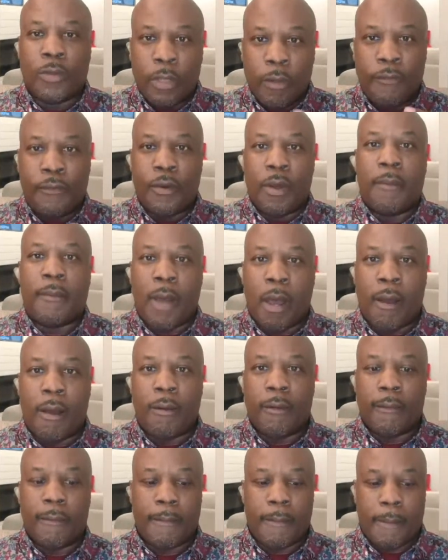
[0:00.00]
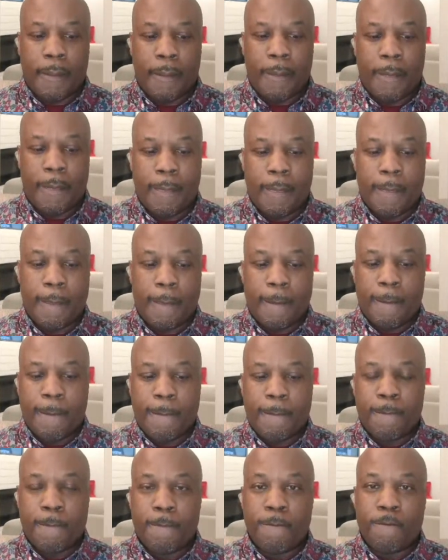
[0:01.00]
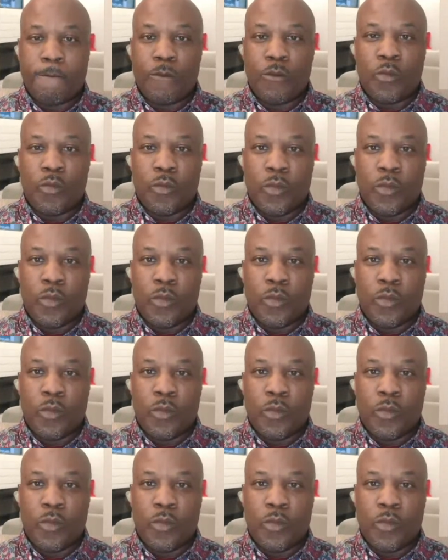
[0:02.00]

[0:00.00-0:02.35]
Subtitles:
that you want on the football.